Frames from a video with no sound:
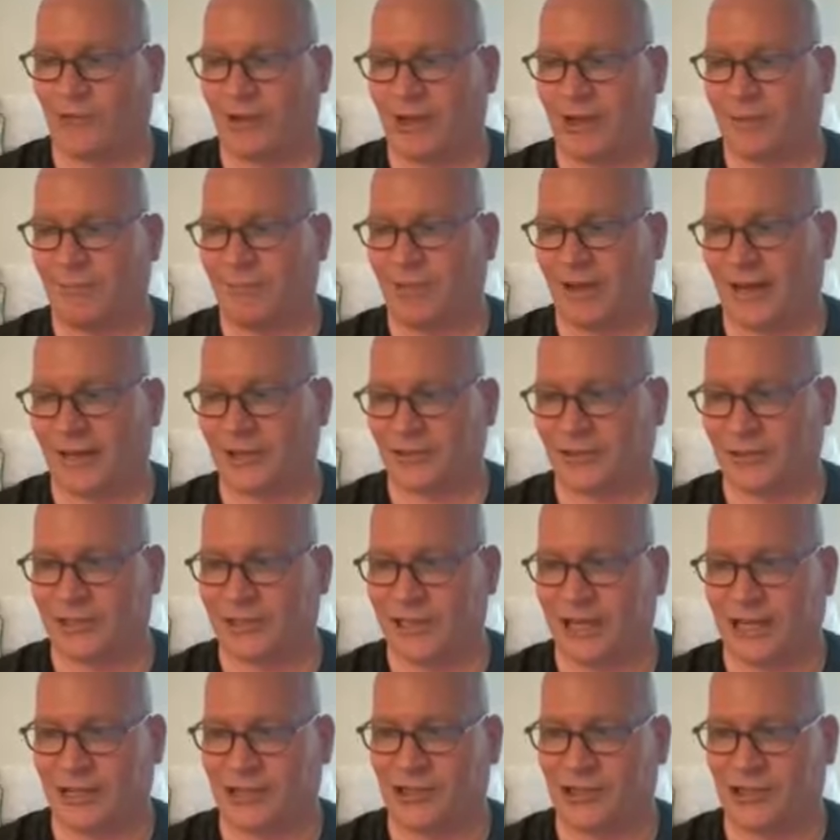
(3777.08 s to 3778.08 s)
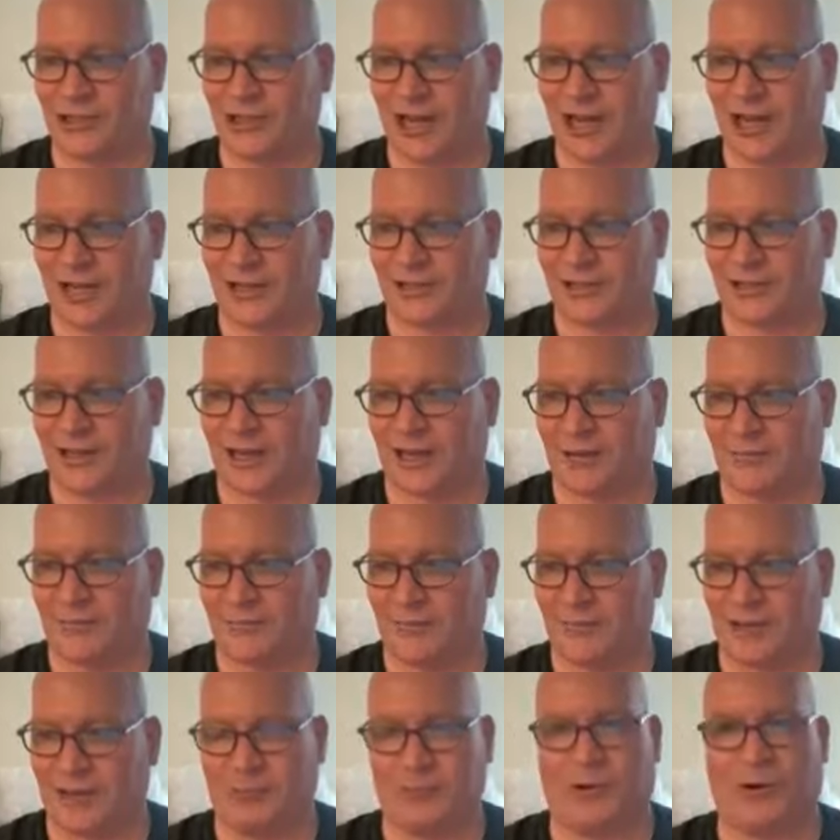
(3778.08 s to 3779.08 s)
of it, he basically takes shots
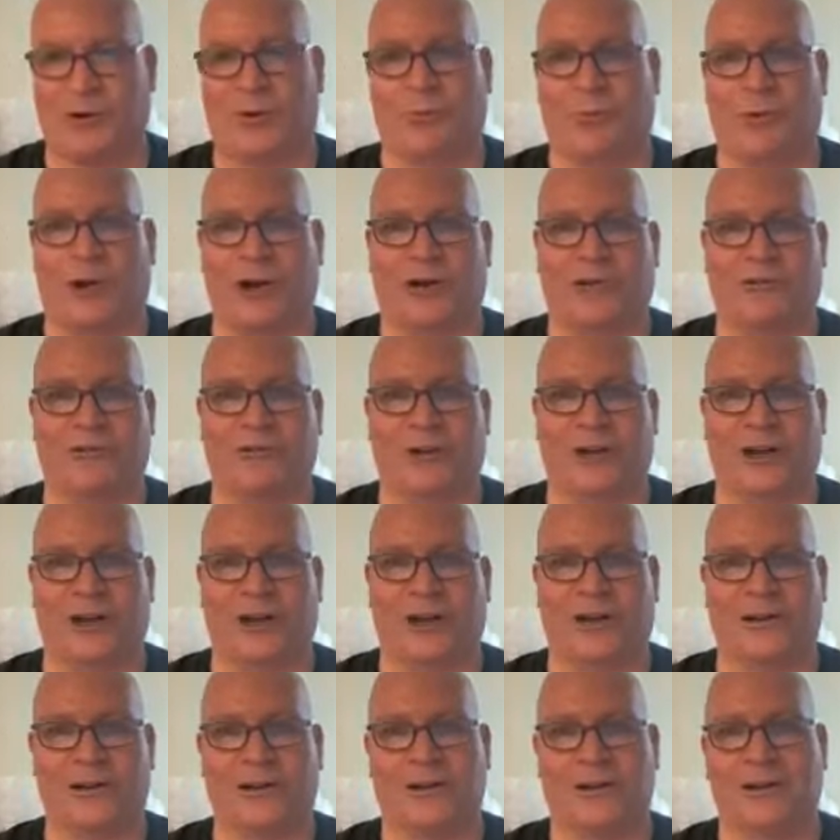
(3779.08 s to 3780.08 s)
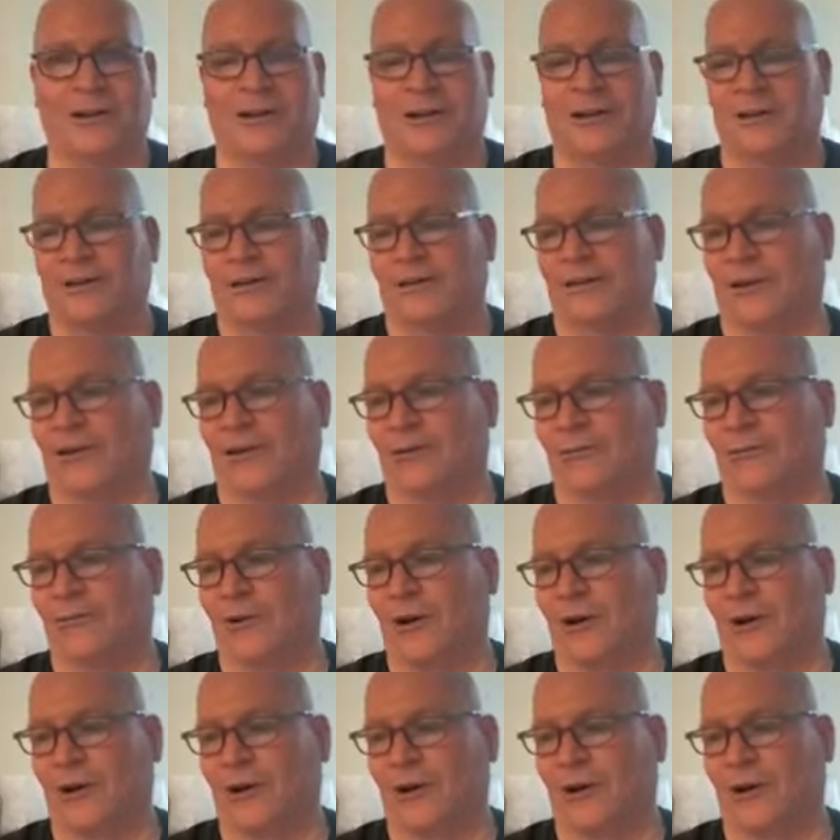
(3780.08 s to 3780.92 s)
at people on welfare, you know,